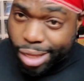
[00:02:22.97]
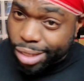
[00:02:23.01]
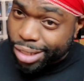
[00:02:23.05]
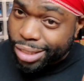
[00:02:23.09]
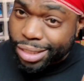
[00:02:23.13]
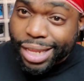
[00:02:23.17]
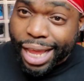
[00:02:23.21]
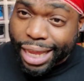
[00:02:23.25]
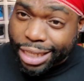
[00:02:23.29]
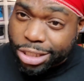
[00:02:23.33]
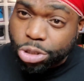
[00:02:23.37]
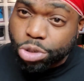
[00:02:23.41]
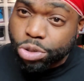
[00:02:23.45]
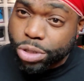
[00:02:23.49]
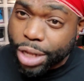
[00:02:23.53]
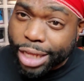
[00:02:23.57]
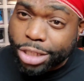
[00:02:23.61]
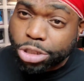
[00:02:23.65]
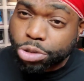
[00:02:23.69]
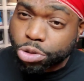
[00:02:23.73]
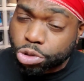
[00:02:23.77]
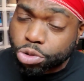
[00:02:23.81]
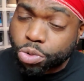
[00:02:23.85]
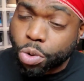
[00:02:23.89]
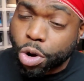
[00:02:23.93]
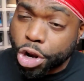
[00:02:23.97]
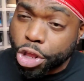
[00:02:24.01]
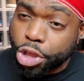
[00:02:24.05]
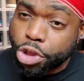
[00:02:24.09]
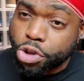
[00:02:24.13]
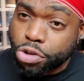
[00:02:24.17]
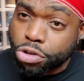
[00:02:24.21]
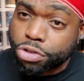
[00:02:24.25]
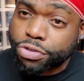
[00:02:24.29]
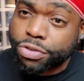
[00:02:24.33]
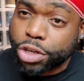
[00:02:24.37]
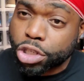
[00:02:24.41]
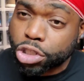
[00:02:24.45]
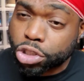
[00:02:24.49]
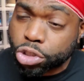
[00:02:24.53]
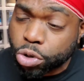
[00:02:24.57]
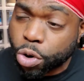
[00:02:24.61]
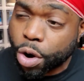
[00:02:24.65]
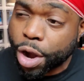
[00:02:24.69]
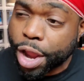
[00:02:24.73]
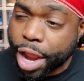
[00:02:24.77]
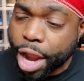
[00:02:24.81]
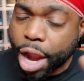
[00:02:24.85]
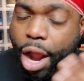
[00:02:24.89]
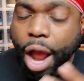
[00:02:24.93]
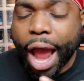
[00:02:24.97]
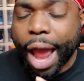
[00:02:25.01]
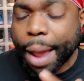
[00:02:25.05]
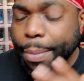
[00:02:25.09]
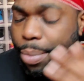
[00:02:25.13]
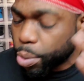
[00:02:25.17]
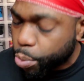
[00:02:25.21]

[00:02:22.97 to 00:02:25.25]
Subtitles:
That's what you want to use for the short hair, all right?